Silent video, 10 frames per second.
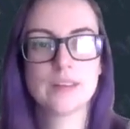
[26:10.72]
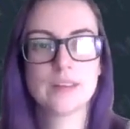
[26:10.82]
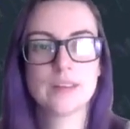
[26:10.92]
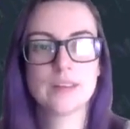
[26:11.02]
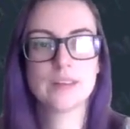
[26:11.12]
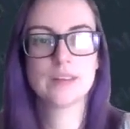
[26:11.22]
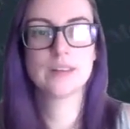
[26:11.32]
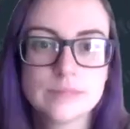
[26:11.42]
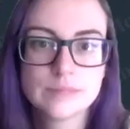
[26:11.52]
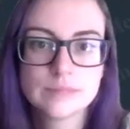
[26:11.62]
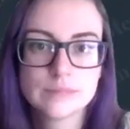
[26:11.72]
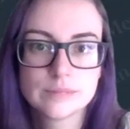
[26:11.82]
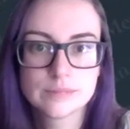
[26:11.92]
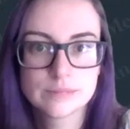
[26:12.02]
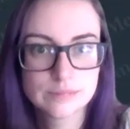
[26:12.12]

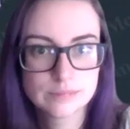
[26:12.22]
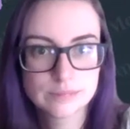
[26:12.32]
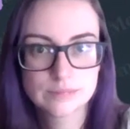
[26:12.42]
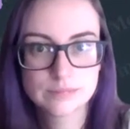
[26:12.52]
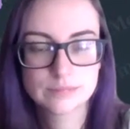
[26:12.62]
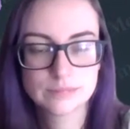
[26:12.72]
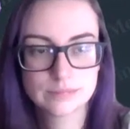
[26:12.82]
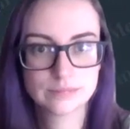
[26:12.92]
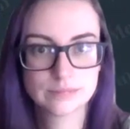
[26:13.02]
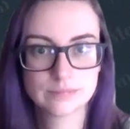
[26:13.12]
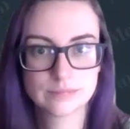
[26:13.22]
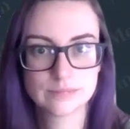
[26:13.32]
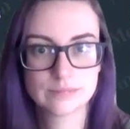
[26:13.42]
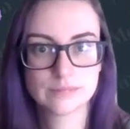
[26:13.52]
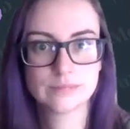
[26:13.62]

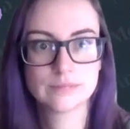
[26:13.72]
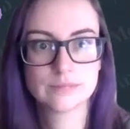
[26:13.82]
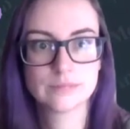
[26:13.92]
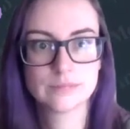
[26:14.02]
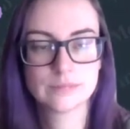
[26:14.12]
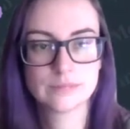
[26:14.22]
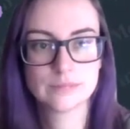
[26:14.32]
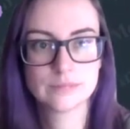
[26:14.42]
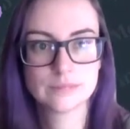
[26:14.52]
(not speaking)